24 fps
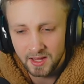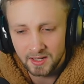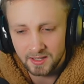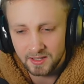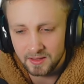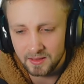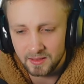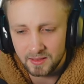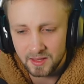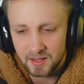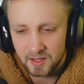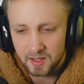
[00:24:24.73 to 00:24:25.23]

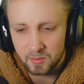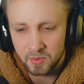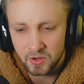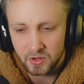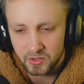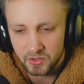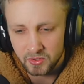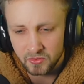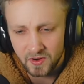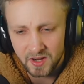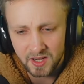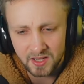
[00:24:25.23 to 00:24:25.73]
didn't think about
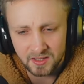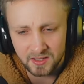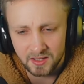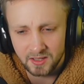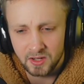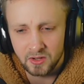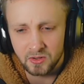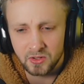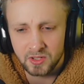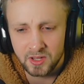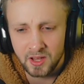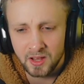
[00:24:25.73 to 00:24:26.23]
it twice, and
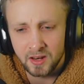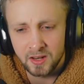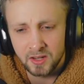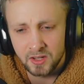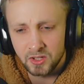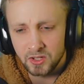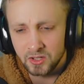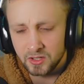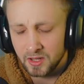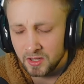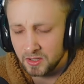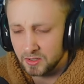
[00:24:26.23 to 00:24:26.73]
now suddenly
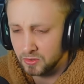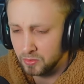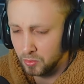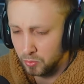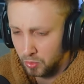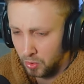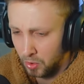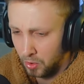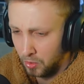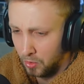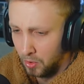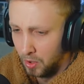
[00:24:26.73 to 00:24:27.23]
she's like,
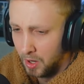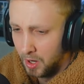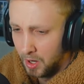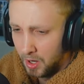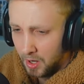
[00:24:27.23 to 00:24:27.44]
Zuko,